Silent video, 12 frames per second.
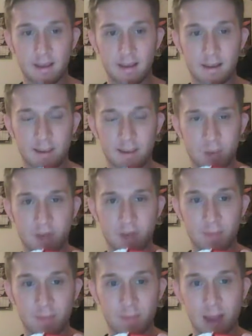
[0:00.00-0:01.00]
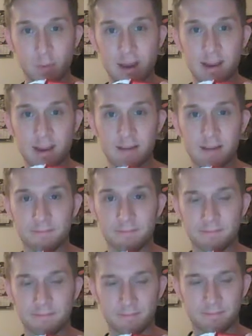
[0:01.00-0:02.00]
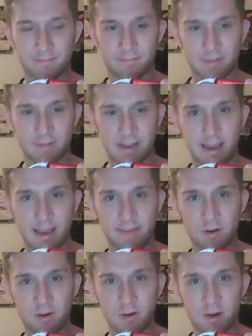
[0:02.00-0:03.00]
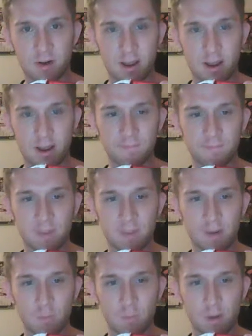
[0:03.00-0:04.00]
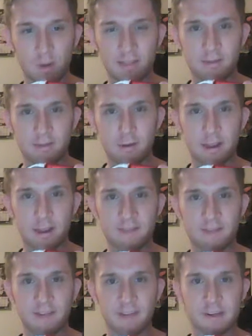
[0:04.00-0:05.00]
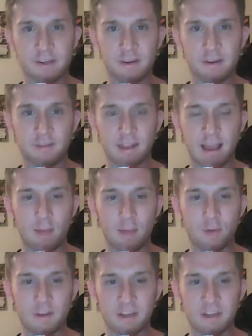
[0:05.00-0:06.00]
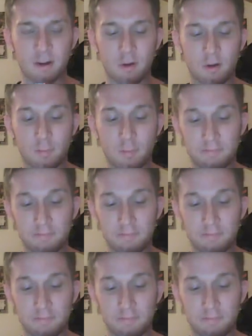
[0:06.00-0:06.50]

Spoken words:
coming off a bye week after winning in thrilling fashion over the Cowboys at home.